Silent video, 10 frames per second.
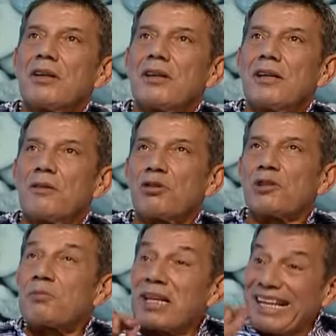he was
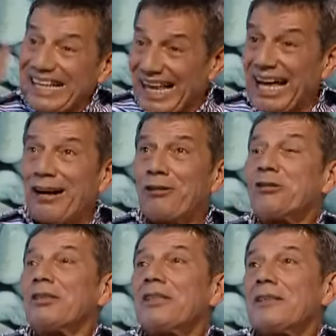speaking
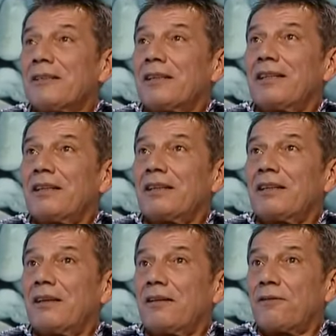loud. He,
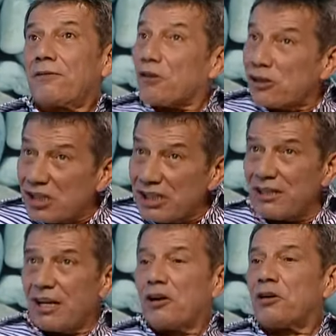the, the first thing
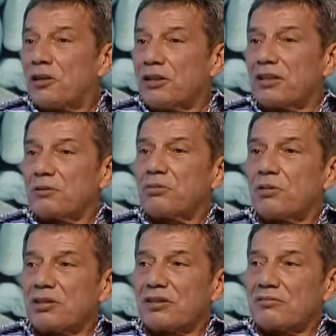that I heard it
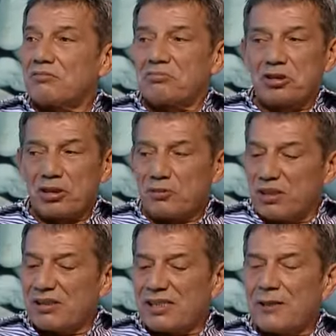was just
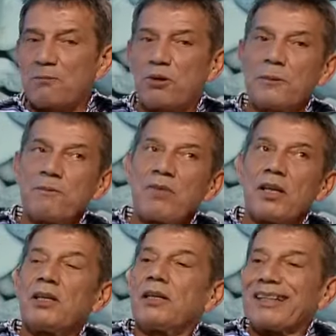very simple.
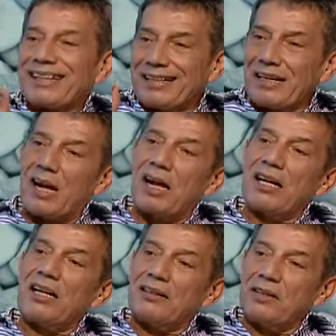God
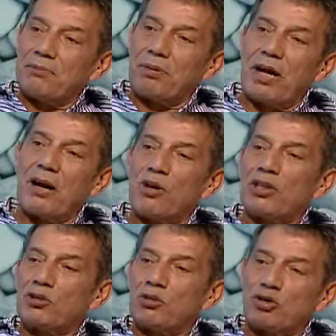had the
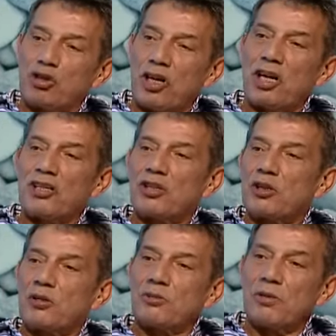power to change
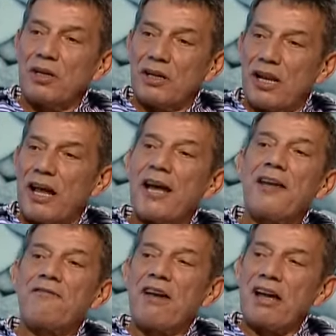your
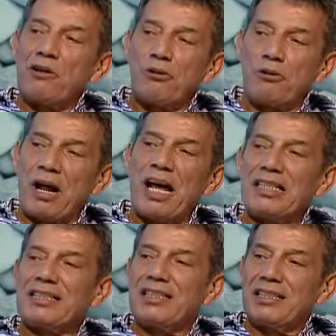life
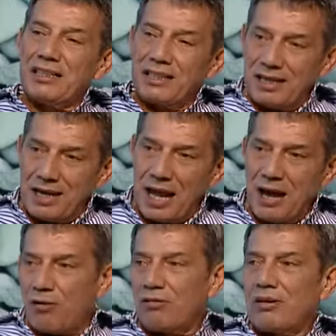right
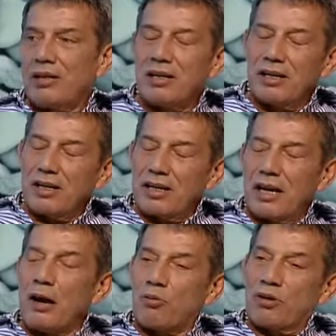now. Mm.
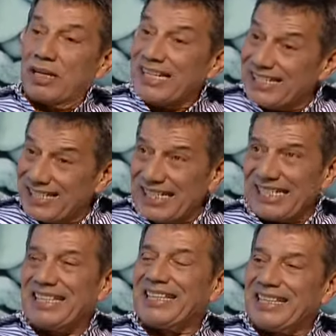And when he
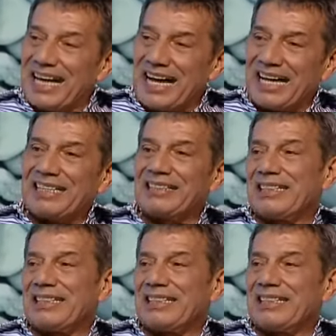said that,